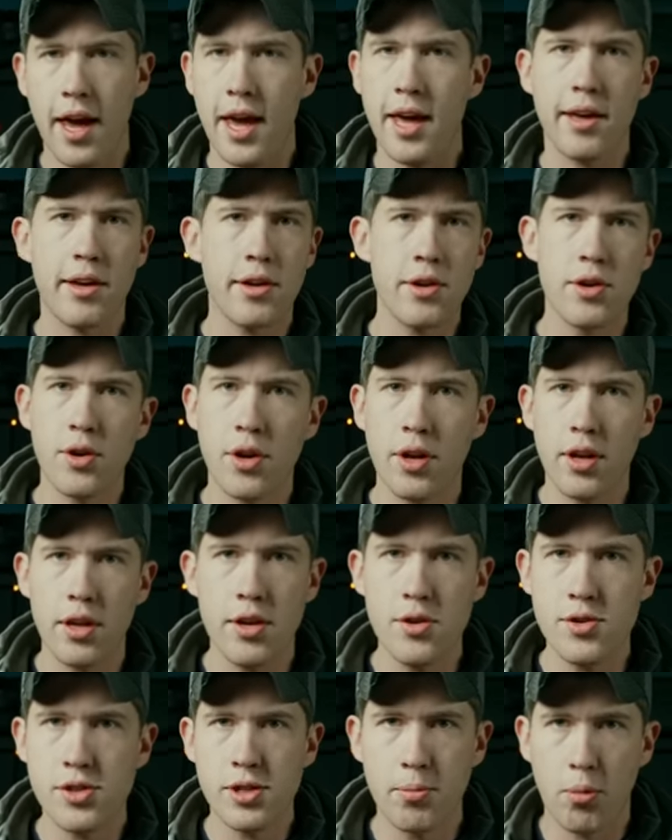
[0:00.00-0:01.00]
hey, you could have
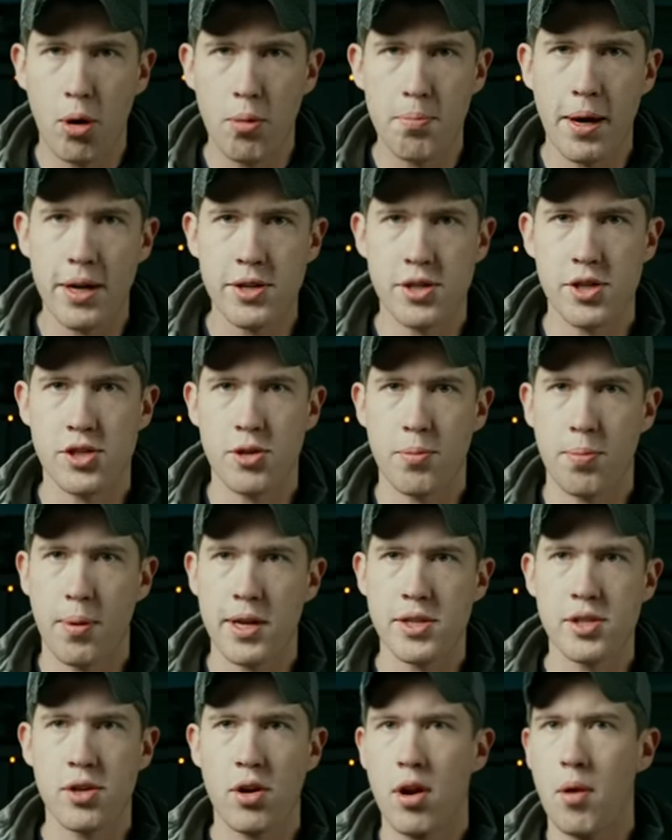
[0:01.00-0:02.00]
used a more budget
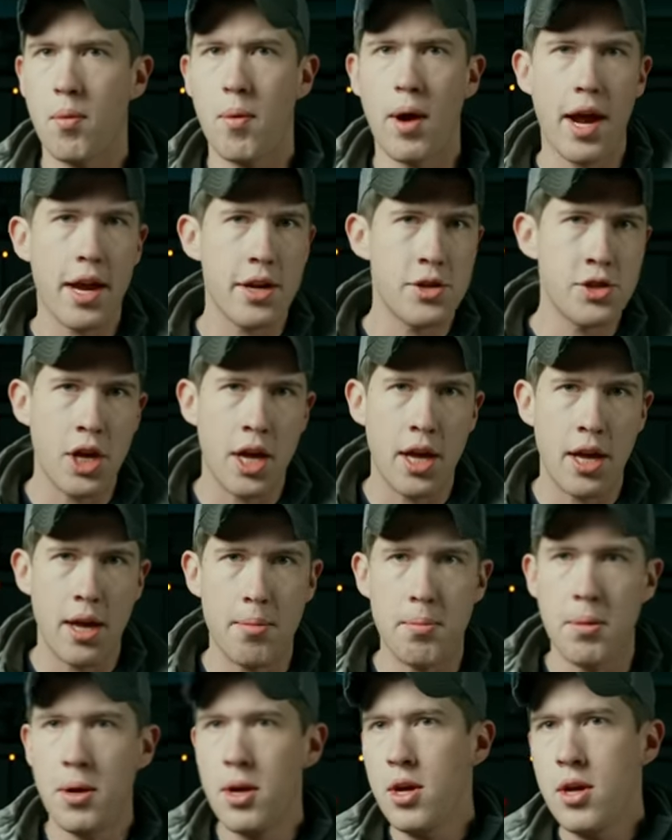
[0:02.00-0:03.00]
suppressor, a
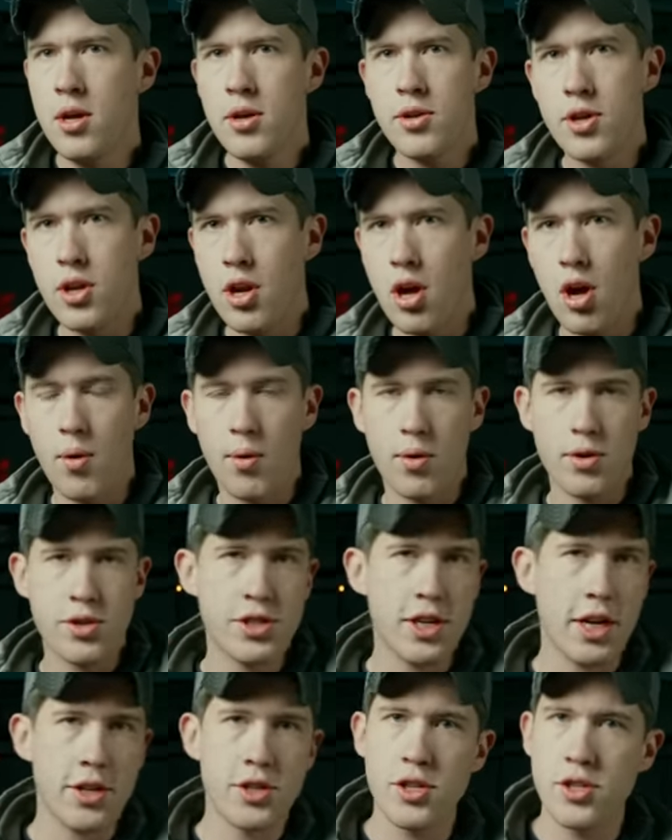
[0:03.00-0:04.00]
YHM, you know, or
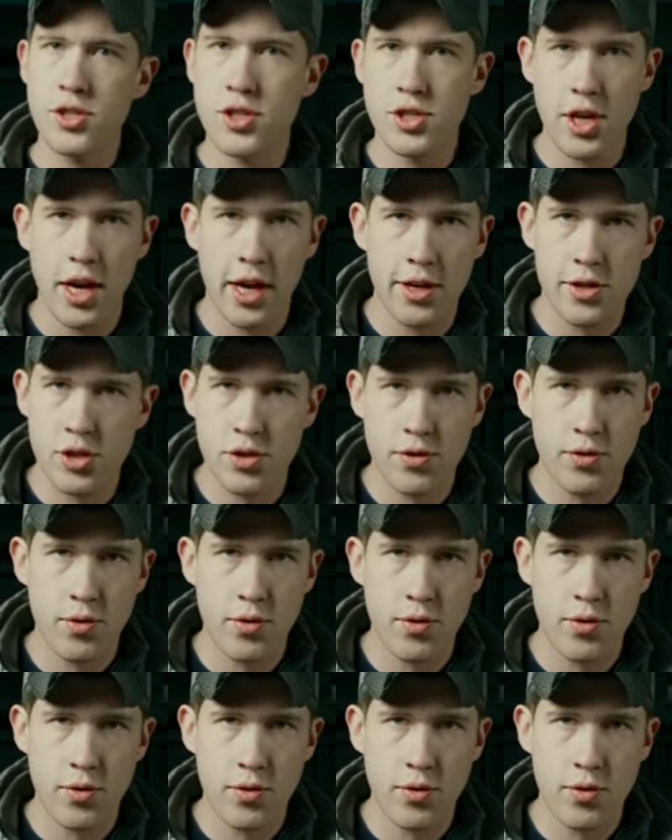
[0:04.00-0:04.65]
such and such